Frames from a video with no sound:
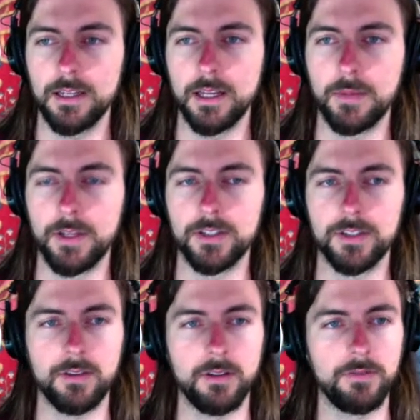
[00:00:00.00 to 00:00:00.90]
am I
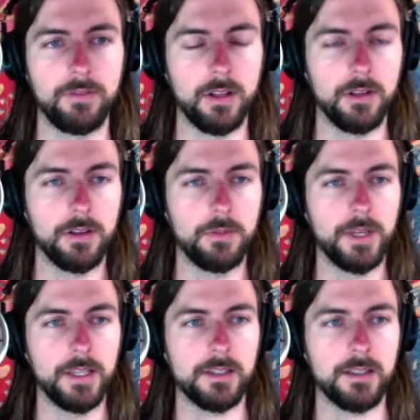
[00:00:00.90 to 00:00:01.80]
just going to follow the
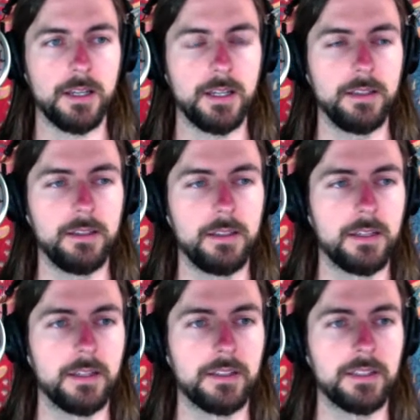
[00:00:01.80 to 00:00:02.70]
bass line
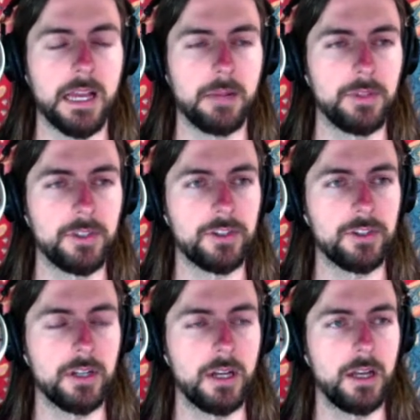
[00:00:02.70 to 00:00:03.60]
established